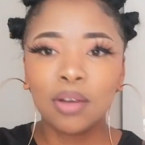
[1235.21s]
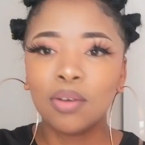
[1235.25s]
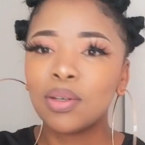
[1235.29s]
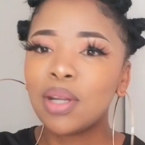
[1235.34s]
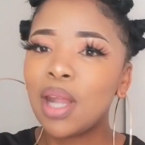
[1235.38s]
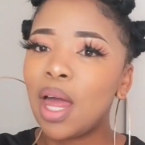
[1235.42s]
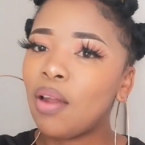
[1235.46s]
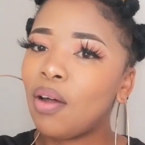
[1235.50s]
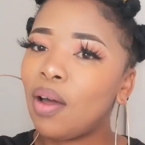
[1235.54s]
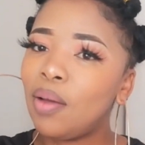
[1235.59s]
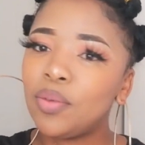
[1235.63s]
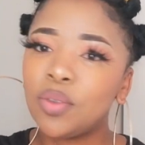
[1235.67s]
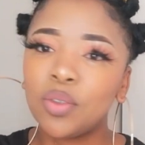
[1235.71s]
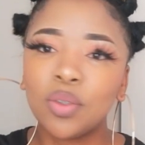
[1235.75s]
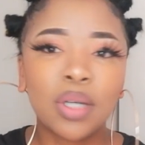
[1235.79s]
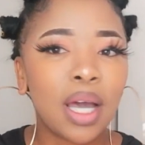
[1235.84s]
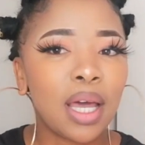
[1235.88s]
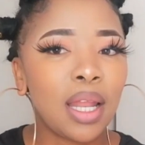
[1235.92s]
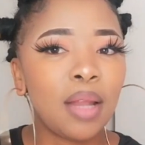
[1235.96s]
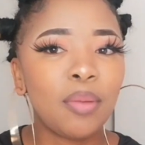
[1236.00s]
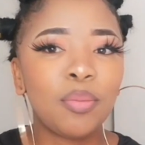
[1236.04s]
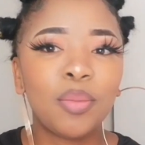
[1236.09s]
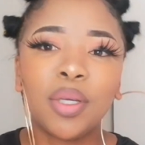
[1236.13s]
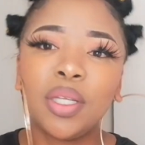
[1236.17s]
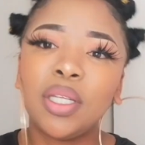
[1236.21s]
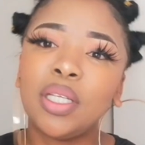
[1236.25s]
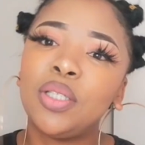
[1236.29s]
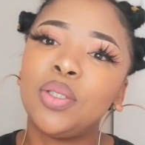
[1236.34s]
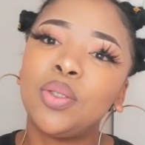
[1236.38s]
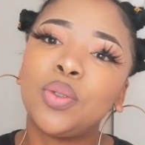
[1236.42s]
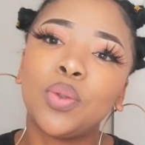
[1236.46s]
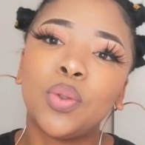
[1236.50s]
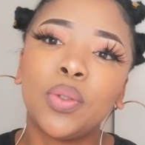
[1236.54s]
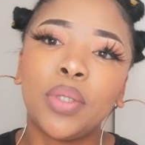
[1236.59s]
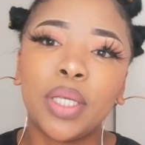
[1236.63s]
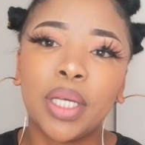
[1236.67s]
I'm feeling
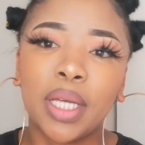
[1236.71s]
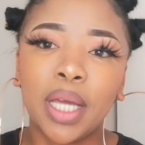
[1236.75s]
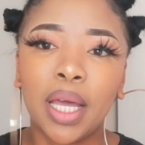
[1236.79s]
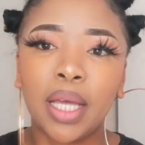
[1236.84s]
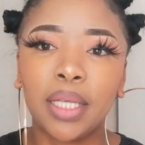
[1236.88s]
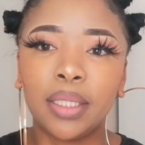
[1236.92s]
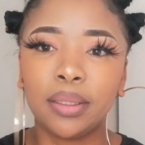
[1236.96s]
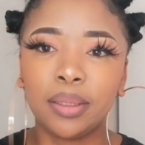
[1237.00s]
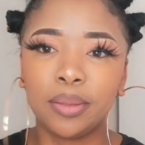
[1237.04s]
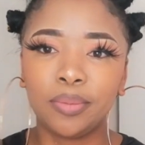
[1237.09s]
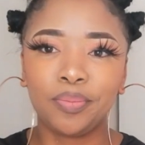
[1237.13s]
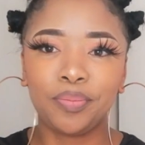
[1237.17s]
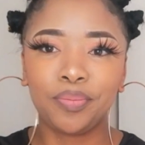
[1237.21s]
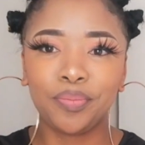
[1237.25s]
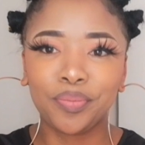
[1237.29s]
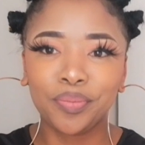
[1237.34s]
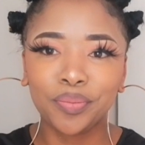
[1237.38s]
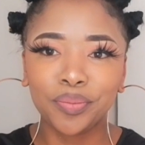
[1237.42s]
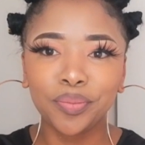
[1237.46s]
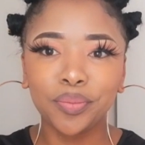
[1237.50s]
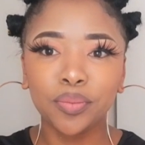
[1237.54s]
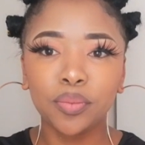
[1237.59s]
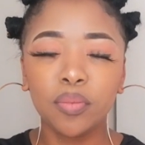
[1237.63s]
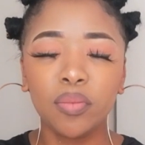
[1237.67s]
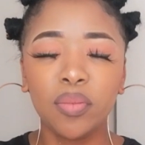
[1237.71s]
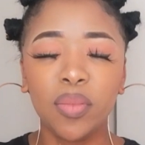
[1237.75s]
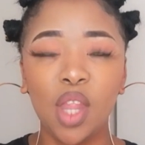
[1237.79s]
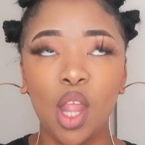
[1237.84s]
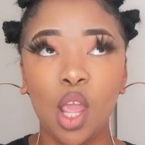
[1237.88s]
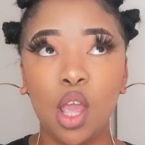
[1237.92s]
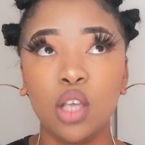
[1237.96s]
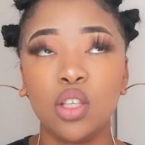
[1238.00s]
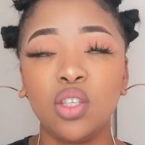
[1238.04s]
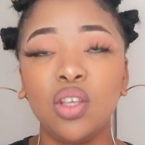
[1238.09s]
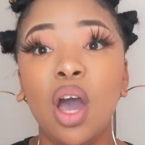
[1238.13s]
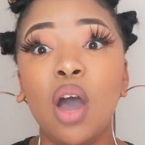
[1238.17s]
truly, guys.
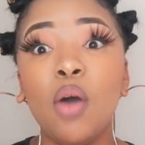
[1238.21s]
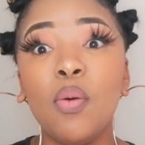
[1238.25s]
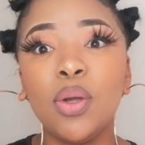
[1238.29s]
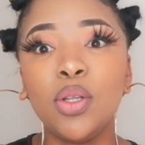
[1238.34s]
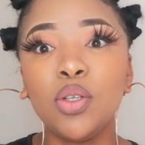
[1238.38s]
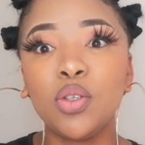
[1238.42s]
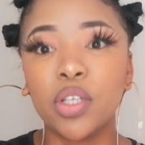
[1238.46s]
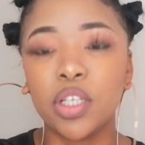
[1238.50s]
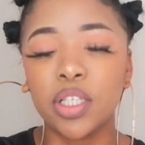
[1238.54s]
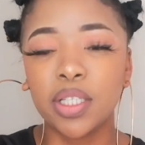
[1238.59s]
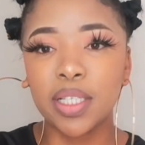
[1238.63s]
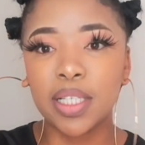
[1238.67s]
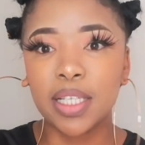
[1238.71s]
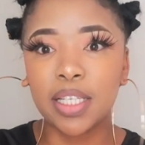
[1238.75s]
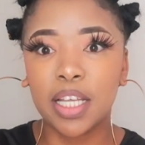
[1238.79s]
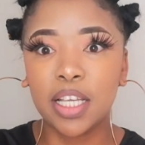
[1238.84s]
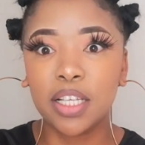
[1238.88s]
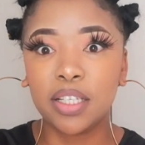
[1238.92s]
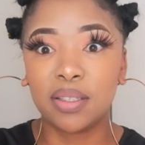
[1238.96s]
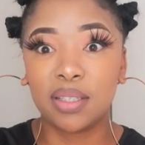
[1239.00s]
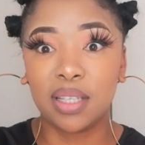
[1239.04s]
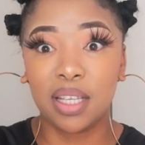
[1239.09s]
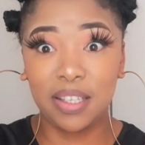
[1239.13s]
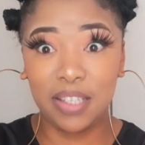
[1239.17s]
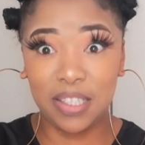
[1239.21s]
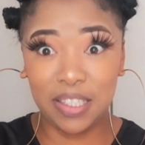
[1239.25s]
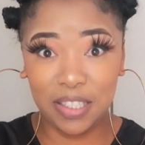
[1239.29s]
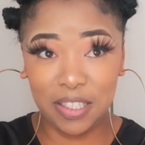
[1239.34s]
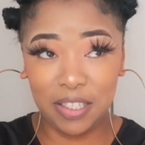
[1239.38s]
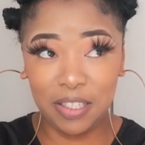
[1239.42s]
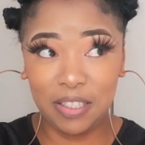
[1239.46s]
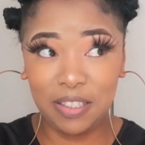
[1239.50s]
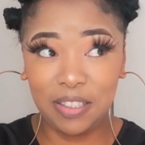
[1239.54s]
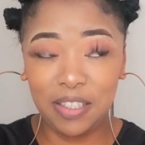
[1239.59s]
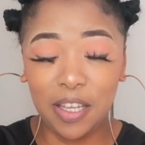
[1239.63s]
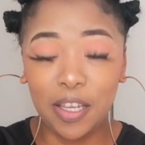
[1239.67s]
So I went to
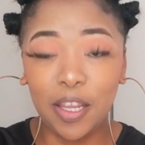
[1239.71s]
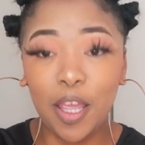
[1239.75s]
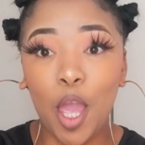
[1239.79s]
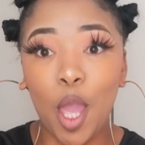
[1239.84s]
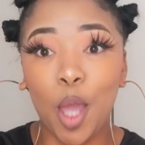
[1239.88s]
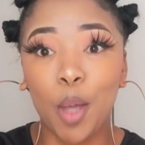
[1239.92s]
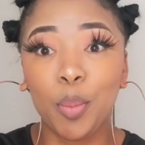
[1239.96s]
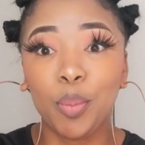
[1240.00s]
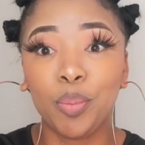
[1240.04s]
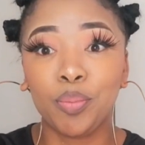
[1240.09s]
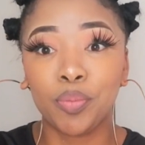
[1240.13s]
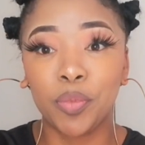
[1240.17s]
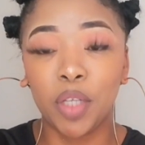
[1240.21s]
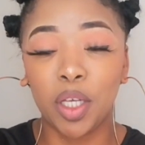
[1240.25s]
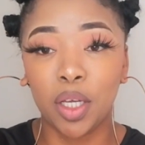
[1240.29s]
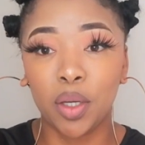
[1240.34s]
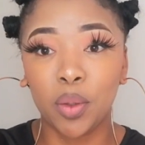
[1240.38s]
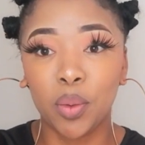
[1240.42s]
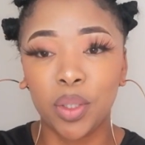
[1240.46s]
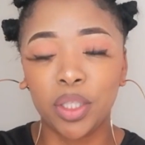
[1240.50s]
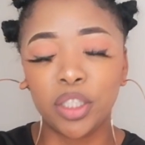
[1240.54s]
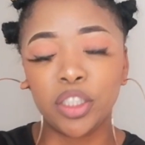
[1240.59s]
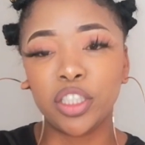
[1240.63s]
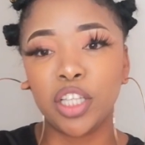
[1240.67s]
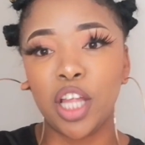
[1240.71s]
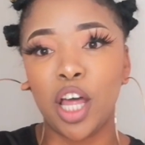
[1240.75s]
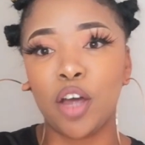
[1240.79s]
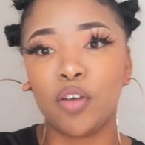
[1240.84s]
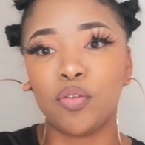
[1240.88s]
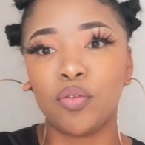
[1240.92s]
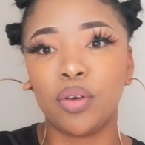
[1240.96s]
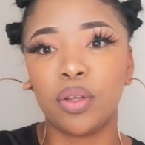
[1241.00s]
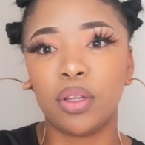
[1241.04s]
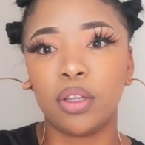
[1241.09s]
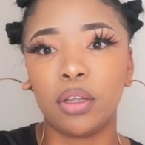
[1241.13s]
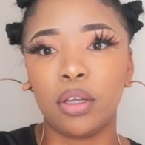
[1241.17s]
Eastern Cape, Queenstown,
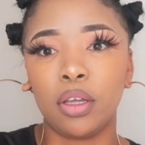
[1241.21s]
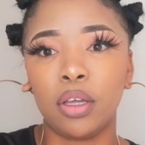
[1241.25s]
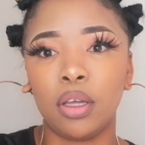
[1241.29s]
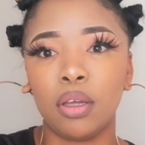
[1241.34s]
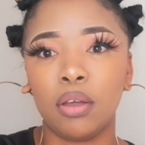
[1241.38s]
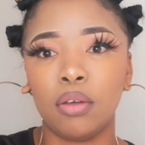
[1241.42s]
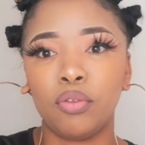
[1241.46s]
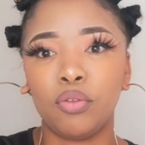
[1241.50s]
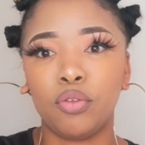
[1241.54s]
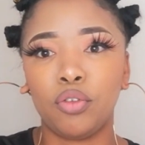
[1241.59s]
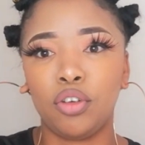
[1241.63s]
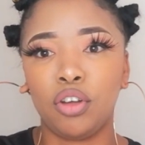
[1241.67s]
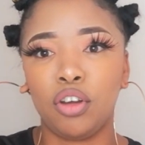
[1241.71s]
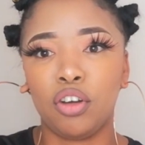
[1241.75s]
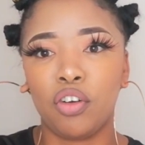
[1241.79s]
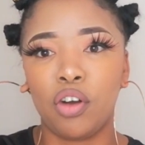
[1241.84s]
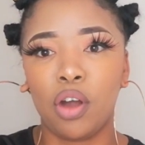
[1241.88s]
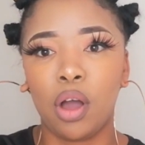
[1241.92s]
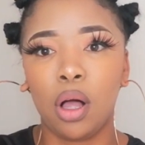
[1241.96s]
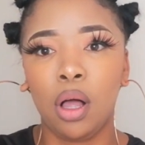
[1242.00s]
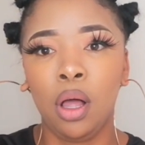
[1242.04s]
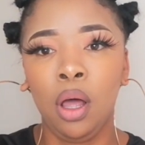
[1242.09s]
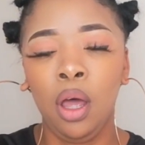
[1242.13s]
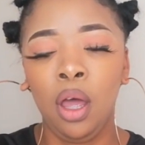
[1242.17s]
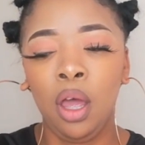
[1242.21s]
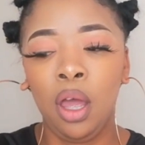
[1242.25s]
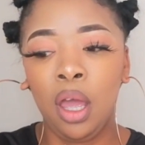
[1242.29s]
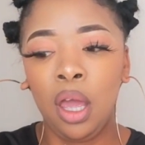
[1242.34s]
for the funeral.